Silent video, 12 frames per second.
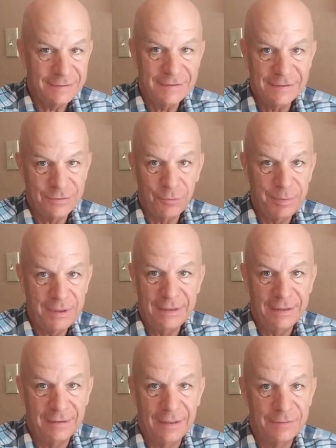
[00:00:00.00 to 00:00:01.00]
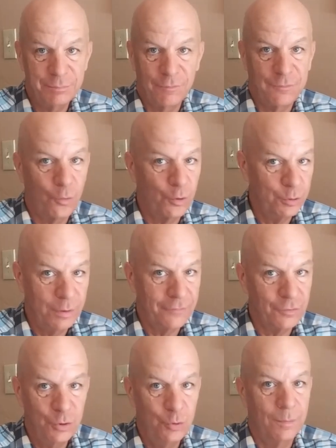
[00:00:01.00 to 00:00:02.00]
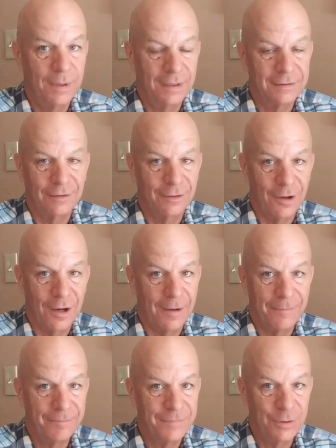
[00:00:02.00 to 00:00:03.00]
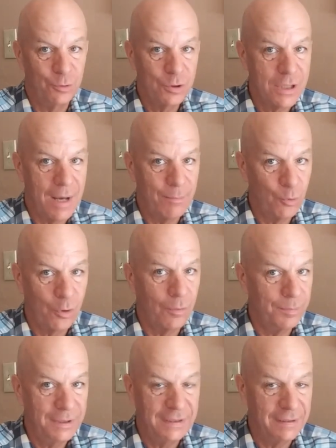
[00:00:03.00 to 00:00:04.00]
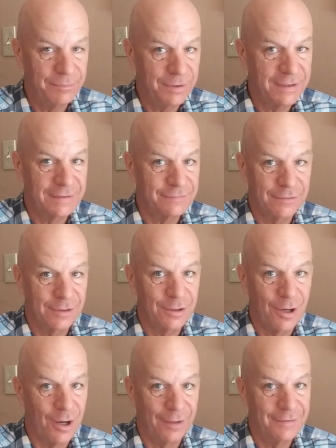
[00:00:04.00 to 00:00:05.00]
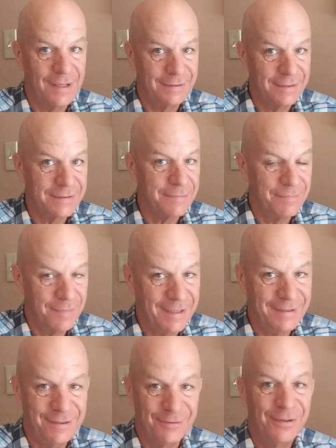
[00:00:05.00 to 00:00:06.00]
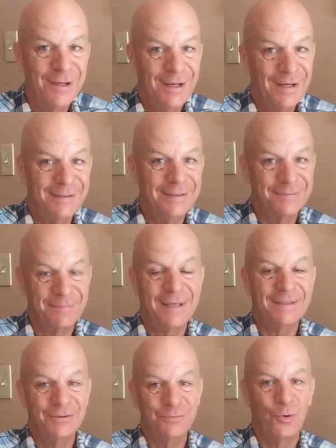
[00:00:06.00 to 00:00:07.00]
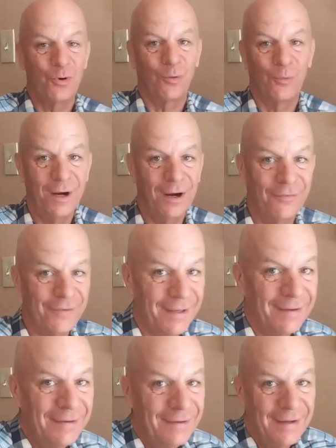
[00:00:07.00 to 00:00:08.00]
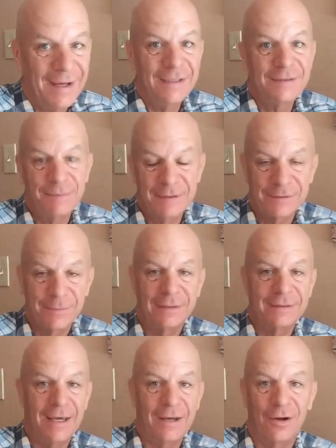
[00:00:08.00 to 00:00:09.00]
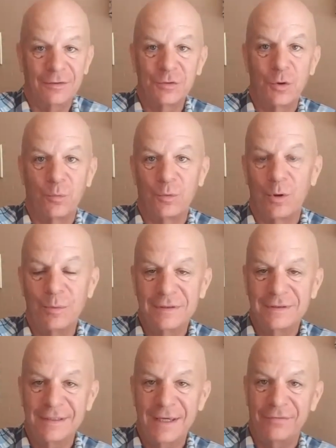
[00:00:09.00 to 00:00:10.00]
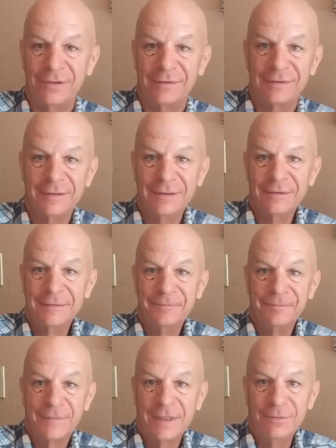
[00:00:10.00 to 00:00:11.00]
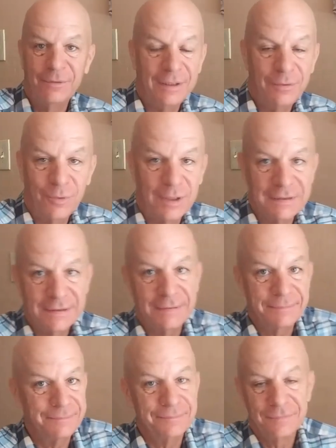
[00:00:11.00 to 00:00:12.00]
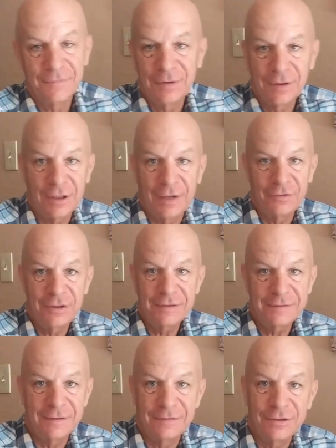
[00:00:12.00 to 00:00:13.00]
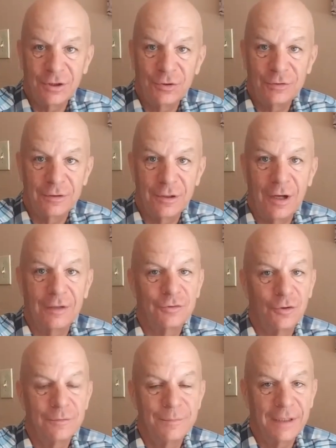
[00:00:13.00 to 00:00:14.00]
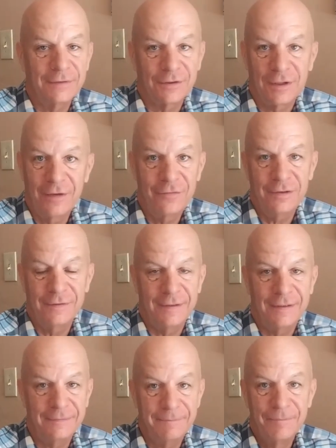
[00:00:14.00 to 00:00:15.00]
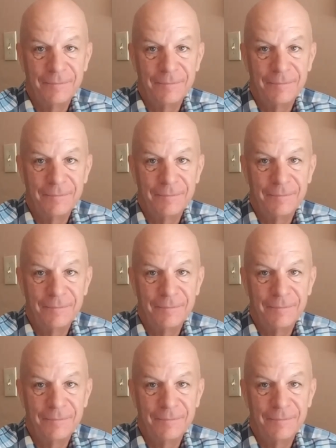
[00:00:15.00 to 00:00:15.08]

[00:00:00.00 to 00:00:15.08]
as disobedient as before you ever knew about the law. You are not more obedient because of the law. It doesn't make you. It just makes you more aware of it. And he speaks about that also in Romans 7. He wasn't covetous until the law told him not to covet. And then